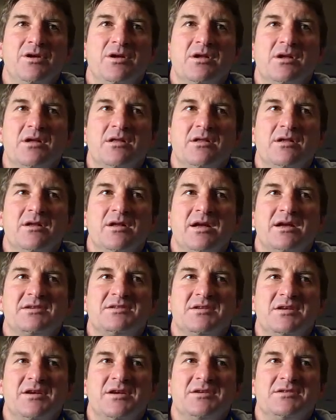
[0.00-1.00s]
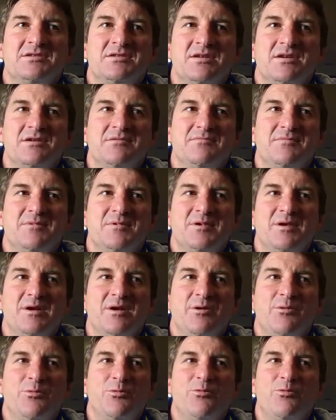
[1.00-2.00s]
The next thing is to, you
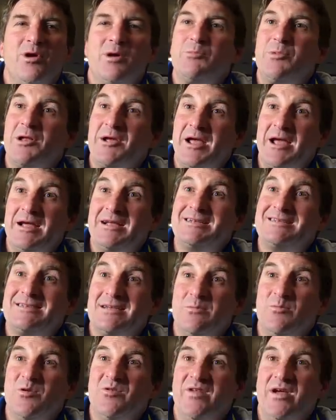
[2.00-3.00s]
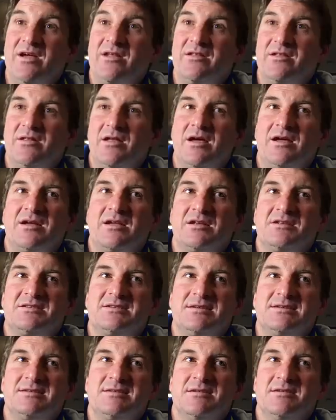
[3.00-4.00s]
know, replicate some of that
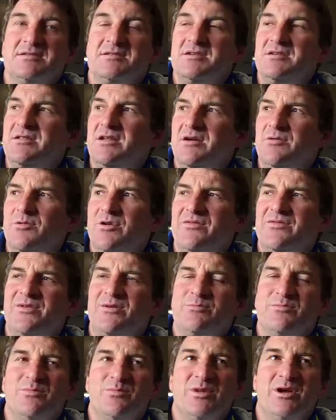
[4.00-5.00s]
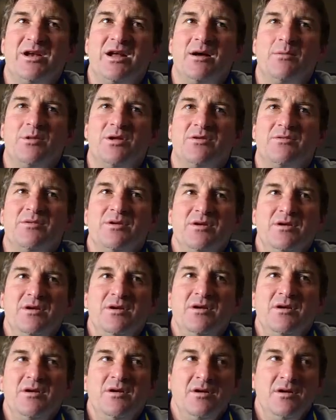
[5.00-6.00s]
consistency that we've been able to
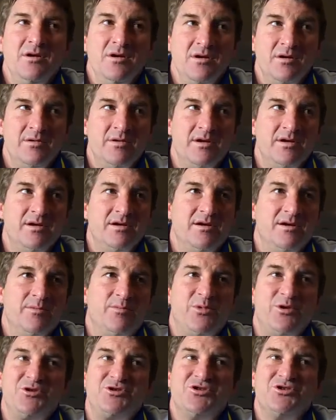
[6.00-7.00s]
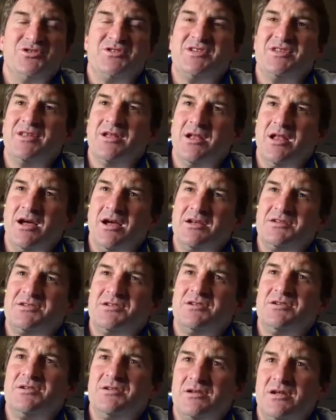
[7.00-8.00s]
produce in the
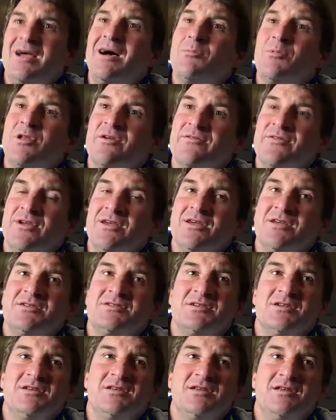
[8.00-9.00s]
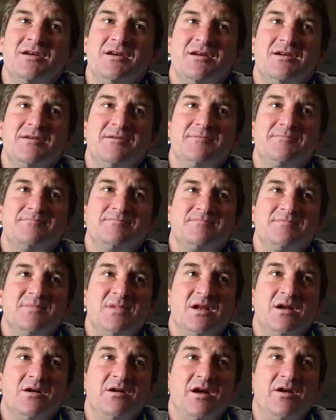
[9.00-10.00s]
last couple of years, and
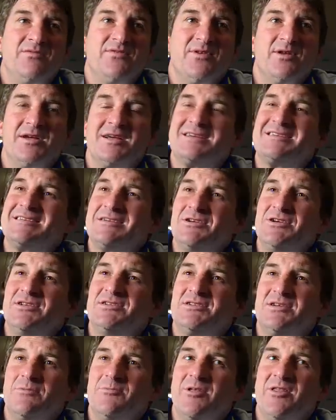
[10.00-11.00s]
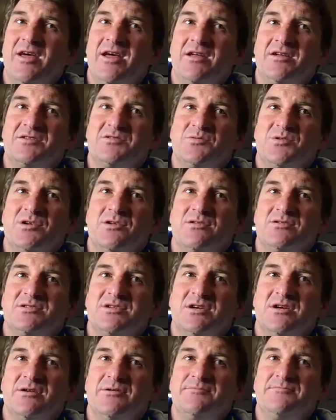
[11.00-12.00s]
hopefully exceed some of that as well.
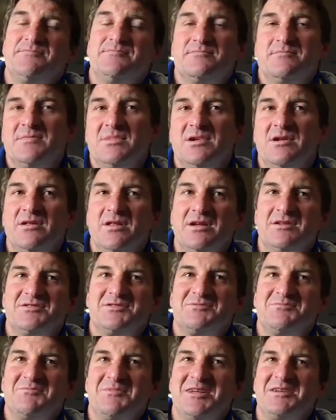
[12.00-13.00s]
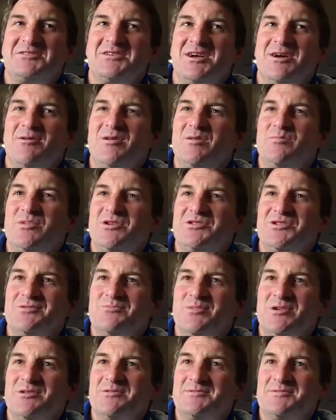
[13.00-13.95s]
So, you know, that's our ambition.